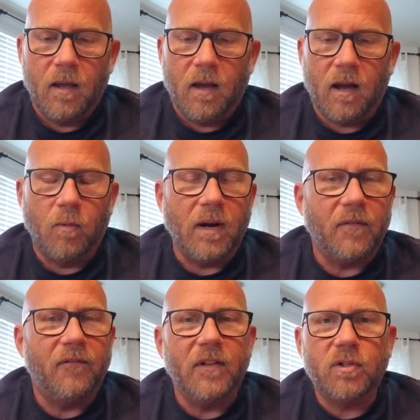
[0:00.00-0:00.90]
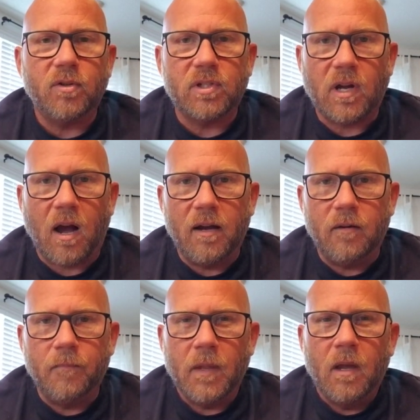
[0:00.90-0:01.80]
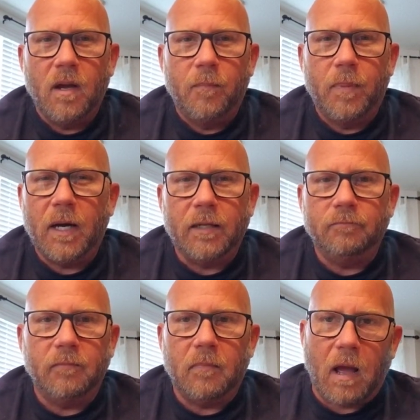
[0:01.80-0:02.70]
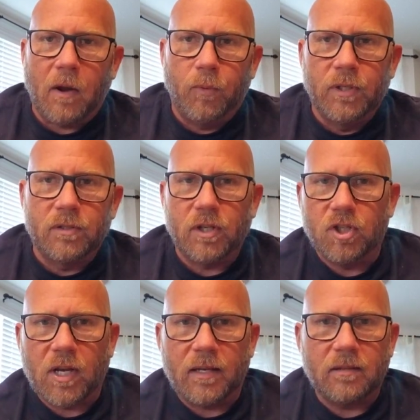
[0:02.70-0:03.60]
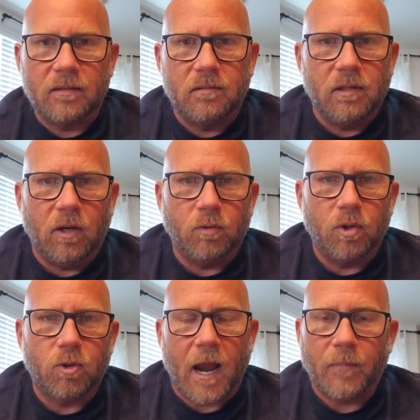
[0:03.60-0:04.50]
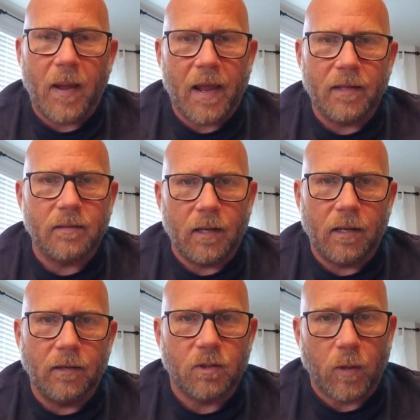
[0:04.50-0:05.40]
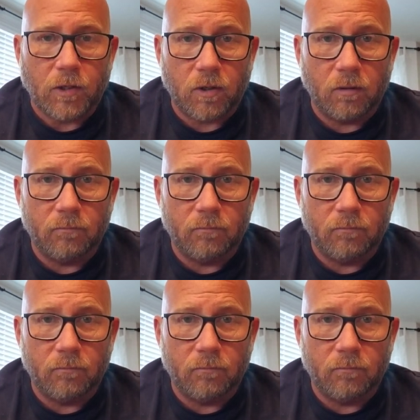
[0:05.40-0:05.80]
Whatever fits your style, but I wouldn't suggest, track pants and a sweatshirt.